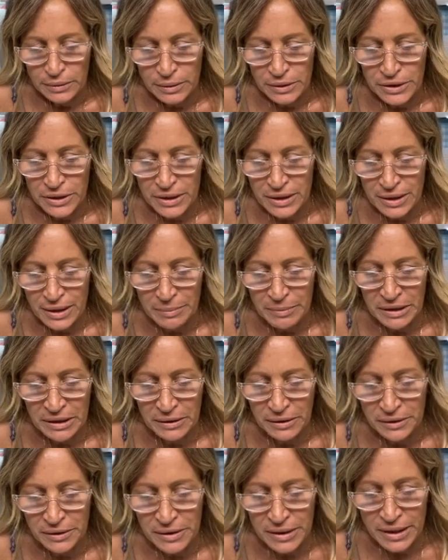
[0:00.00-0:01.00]
Oh, it just sent me
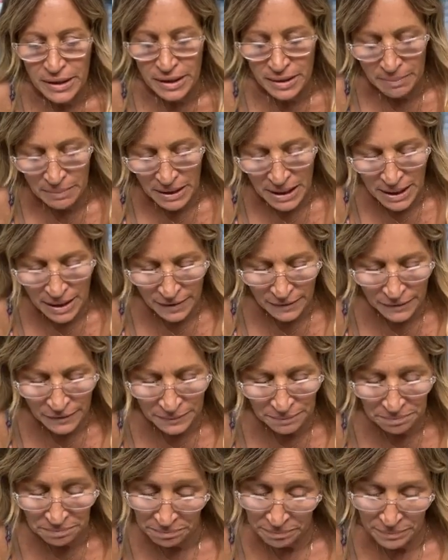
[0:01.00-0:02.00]
an alert that I'm live.
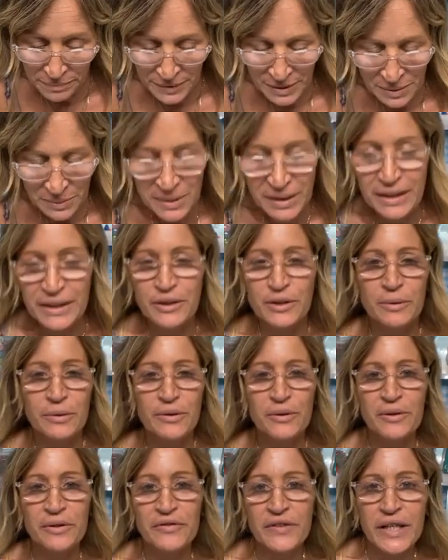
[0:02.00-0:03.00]
Well, I know
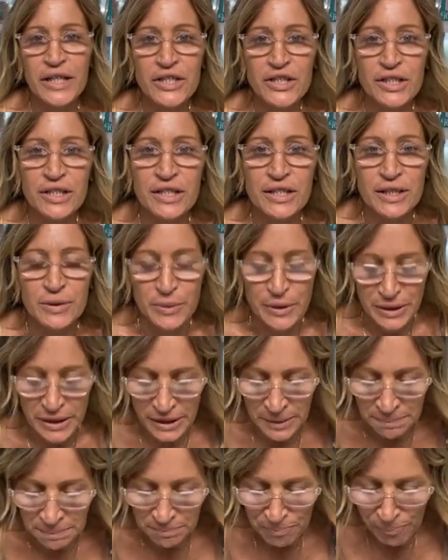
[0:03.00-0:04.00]
notifications is
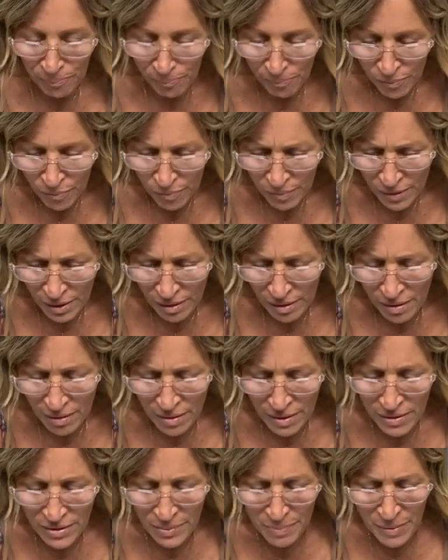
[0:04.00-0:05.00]
working. Oh,
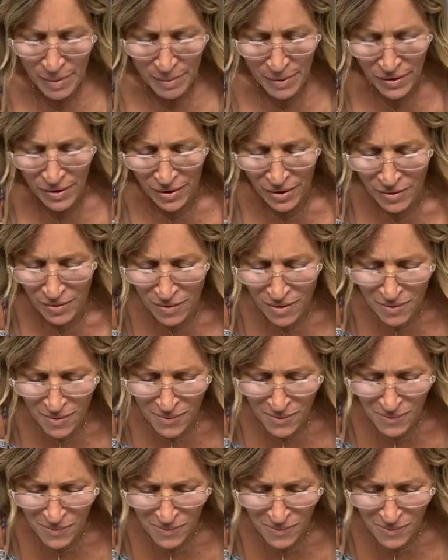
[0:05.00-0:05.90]
I just bit my tongue.